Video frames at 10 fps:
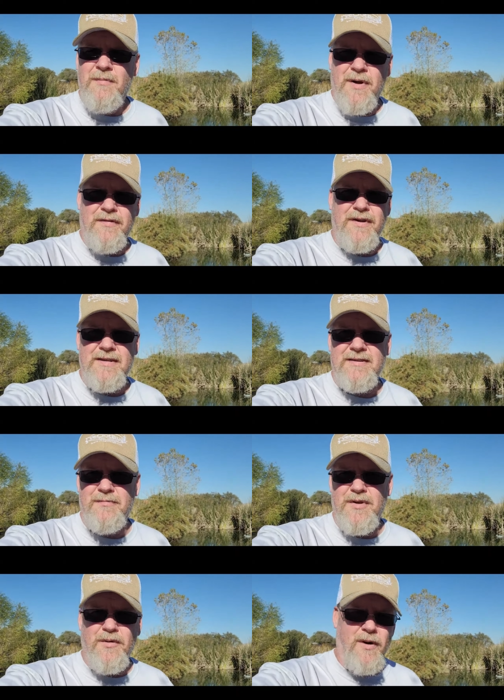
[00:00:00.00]
But if it is
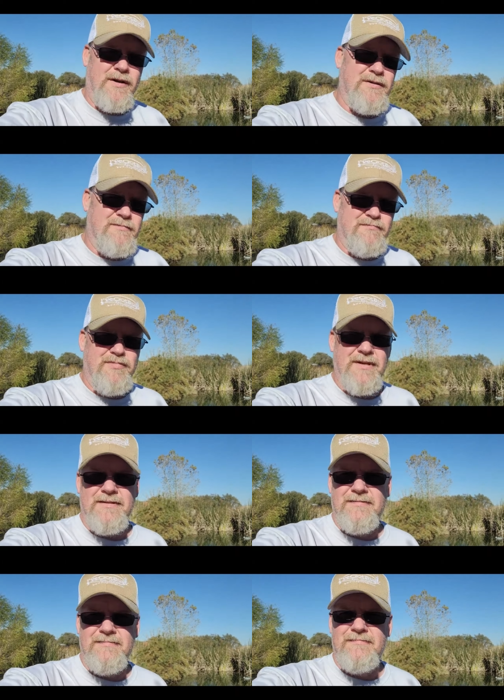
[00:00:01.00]
something you watch,
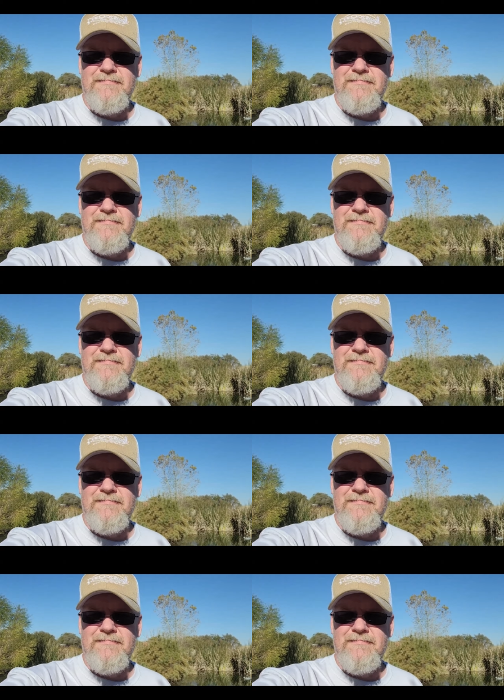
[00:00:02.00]
please